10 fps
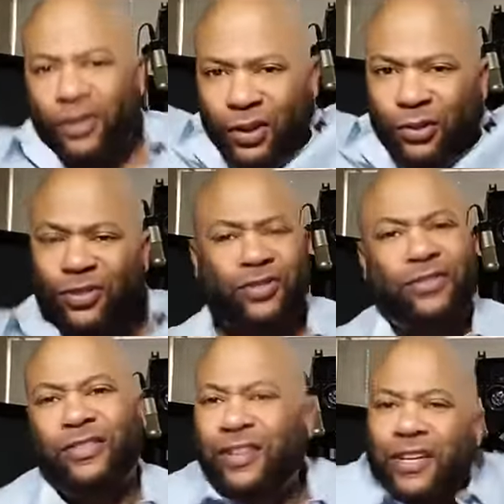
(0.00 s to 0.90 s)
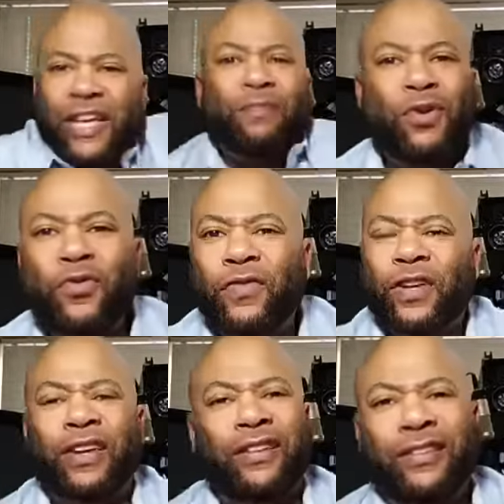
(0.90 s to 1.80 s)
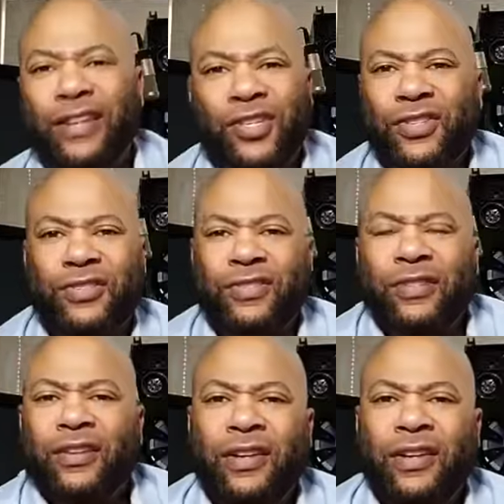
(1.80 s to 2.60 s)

you know just keep moving and, and just